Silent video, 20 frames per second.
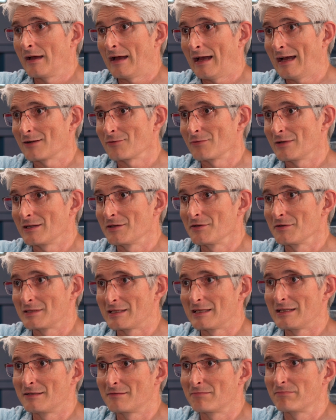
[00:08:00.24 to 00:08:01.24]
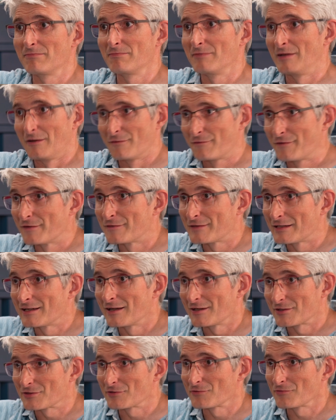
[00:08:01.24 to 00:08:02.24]
how do we use these
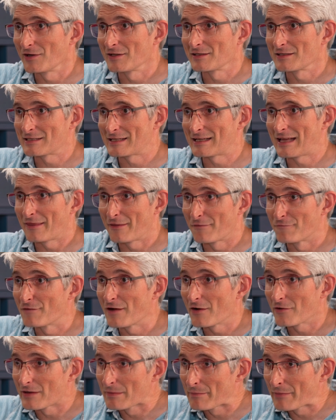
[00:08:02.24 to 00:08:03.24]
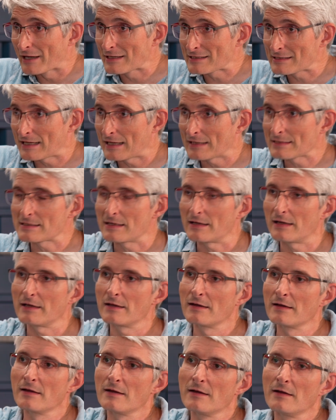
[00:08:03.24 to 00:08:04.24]
1,500 runs to get the very best assay?
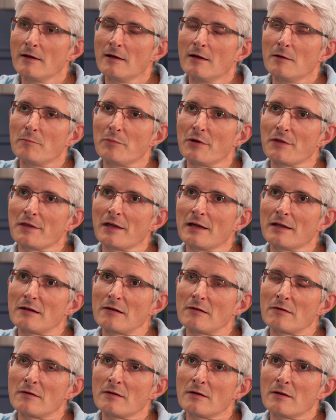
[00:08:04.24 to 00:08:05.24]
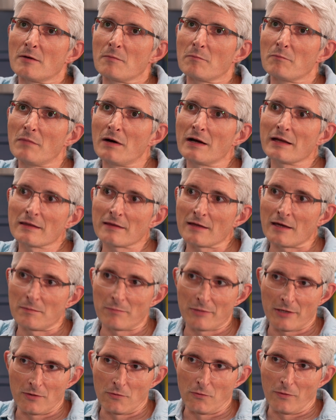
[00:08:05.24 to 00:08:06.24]
But then might there
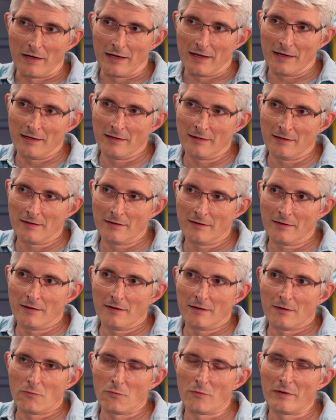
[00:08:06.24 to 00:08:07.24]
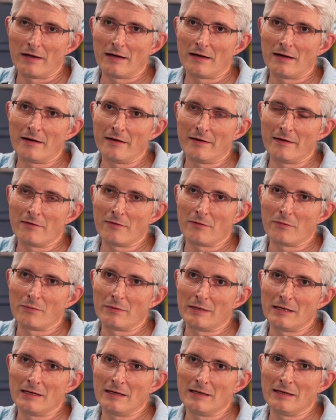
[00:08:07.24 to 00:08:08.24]
be a way where
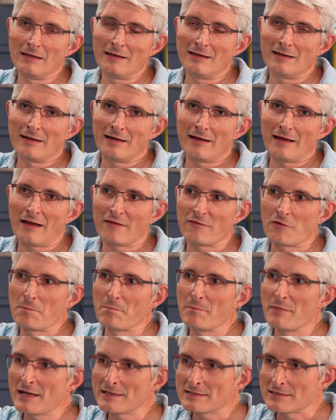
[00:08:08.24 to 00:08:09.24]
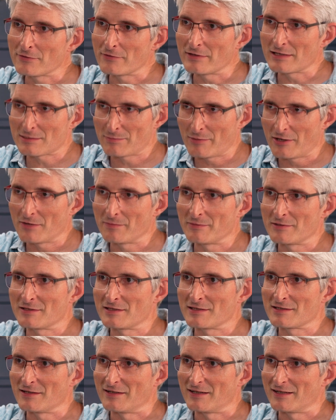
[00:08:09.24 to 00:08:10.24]
we have a meta experiment
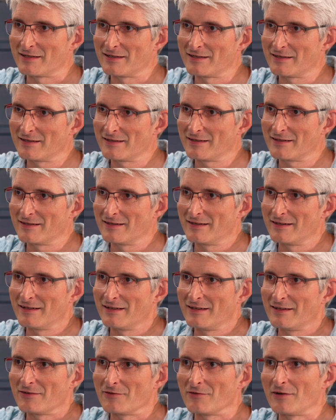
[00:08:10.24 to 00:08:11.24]
design? Right.